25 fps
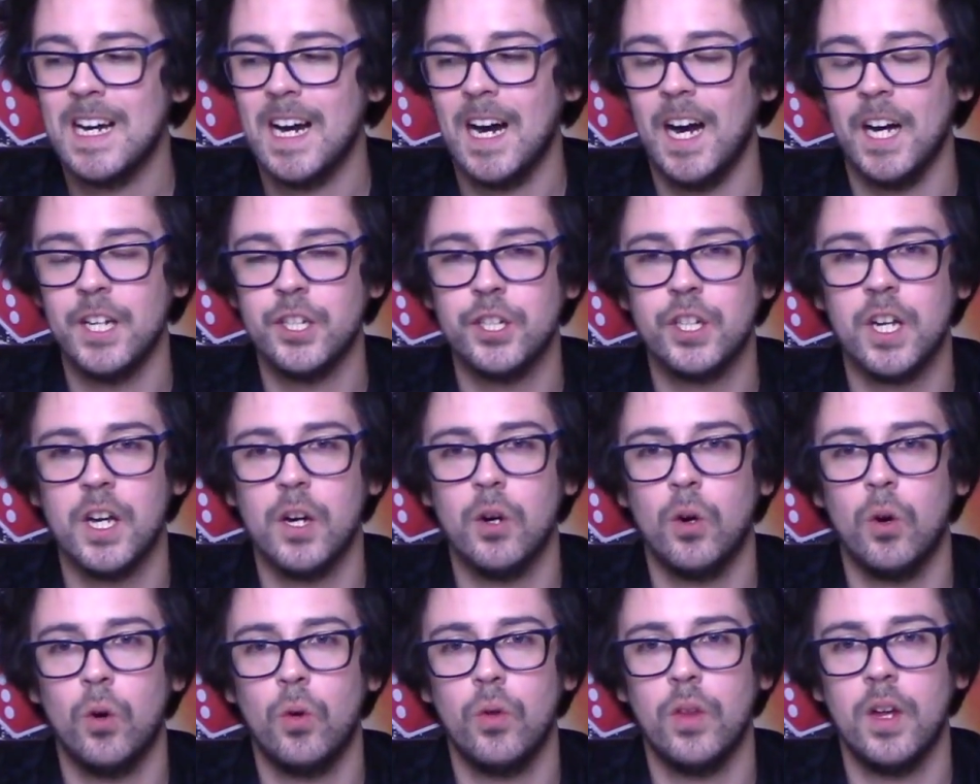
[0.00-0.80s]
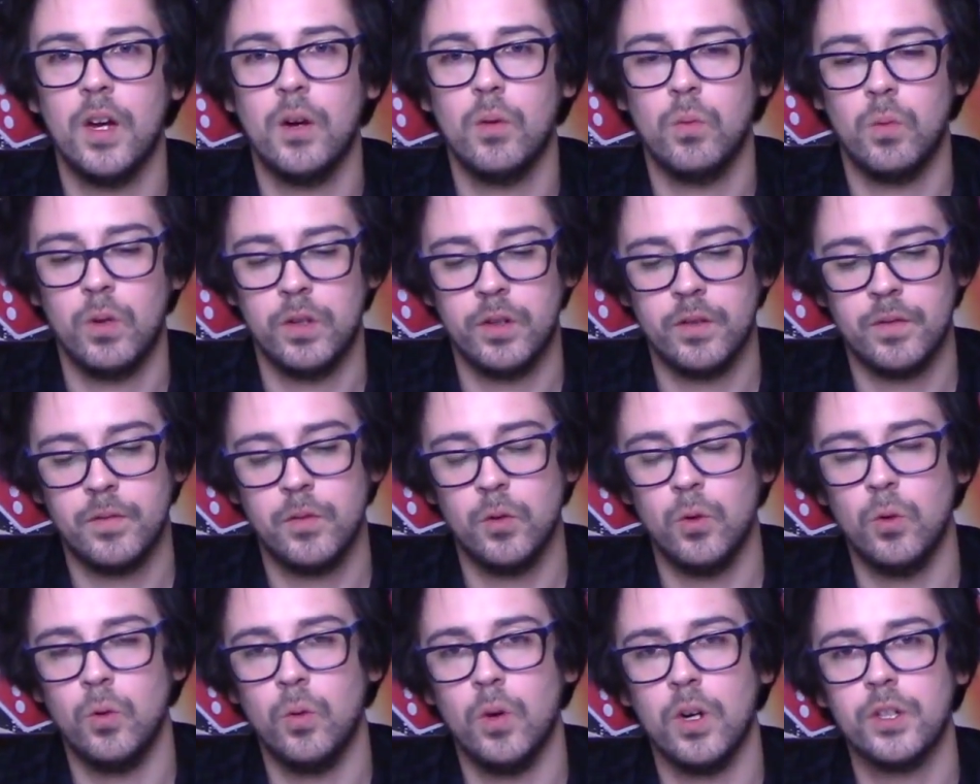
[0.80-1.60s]
and you get all that
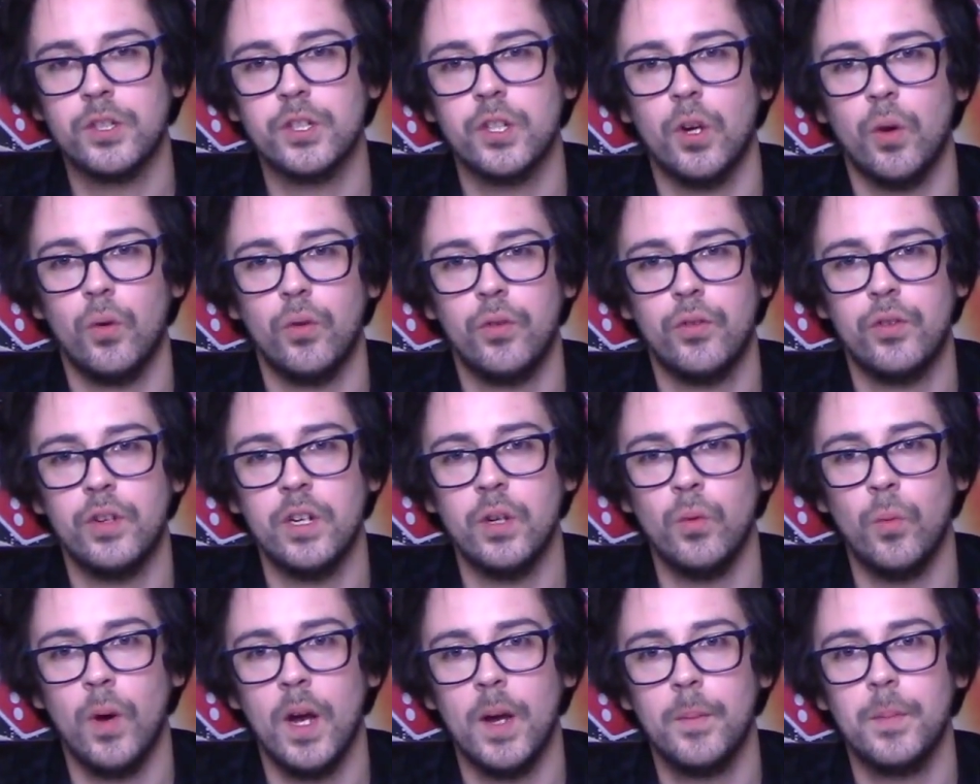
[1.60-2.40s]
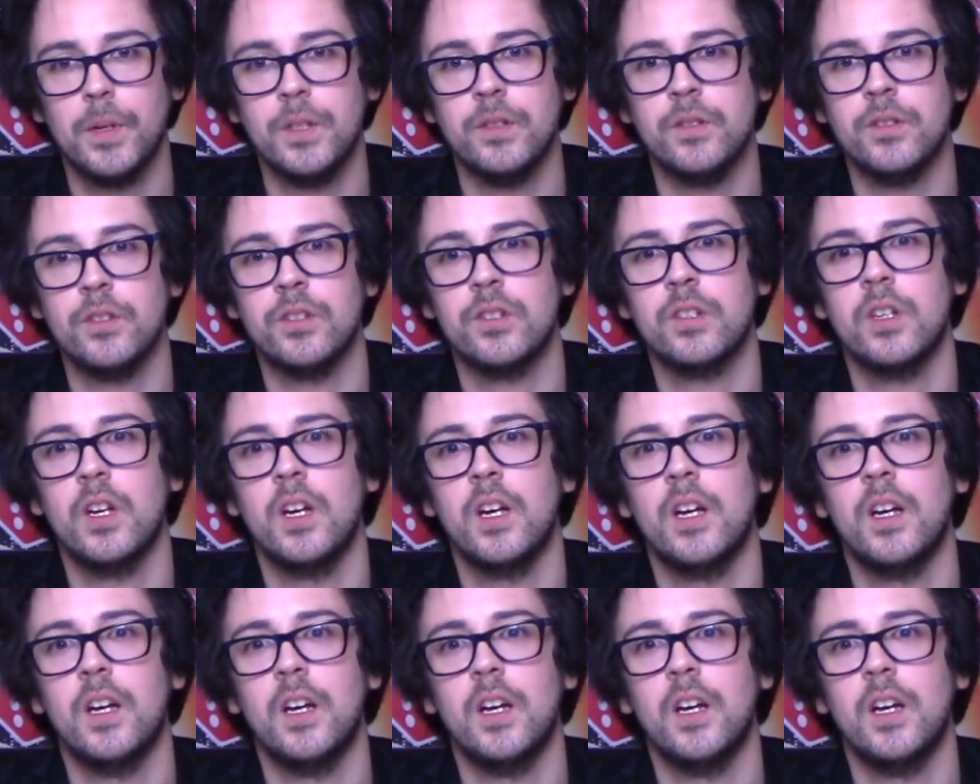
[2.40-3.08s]
wonderful Assault 3 weapons